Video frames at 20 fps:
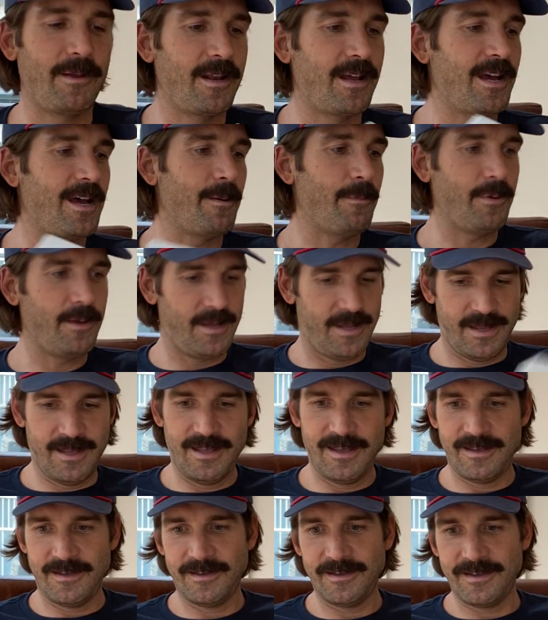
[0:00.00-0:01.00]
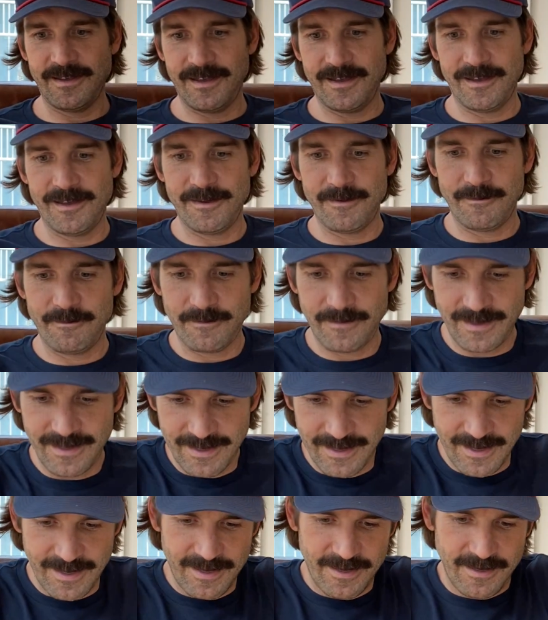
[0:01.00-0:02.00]
it up.
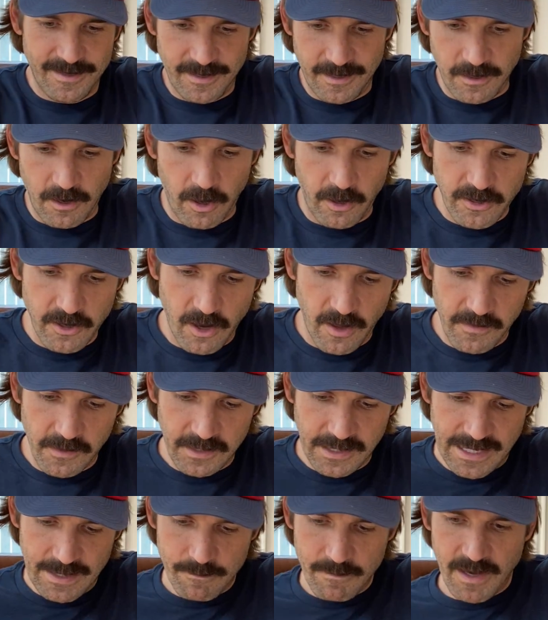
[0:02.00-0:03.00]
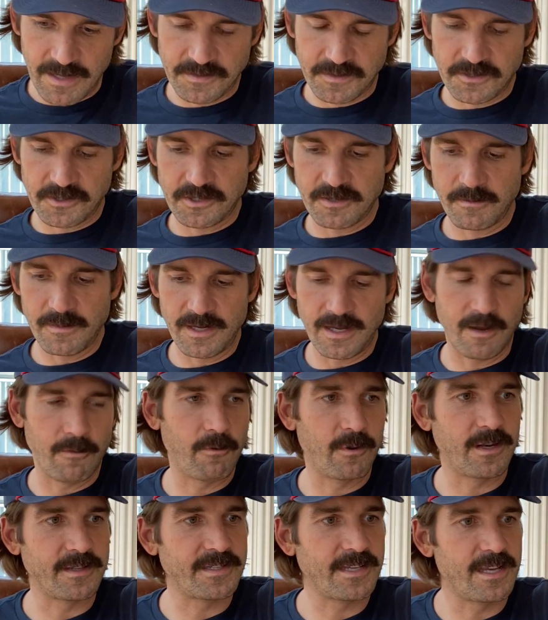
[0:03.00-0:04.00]
And all y'all that keep messaging me, I
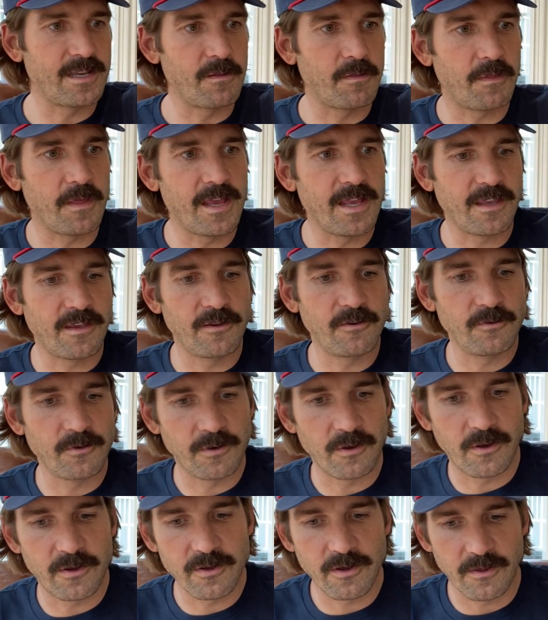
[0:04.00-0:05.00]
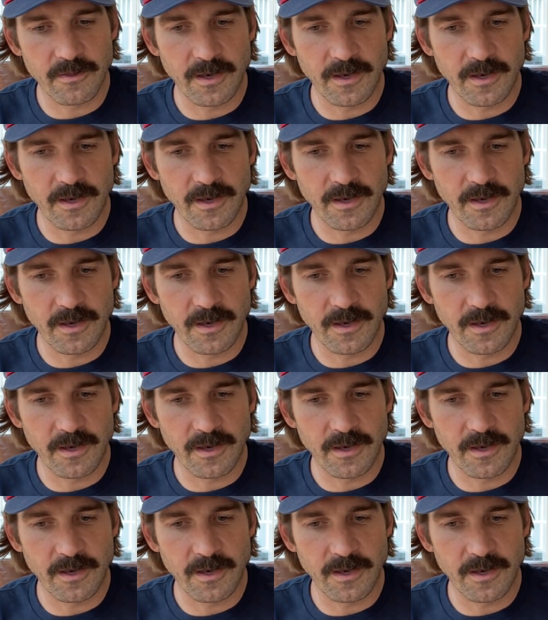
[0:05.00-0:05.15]
want to tell you thank you. And all y'all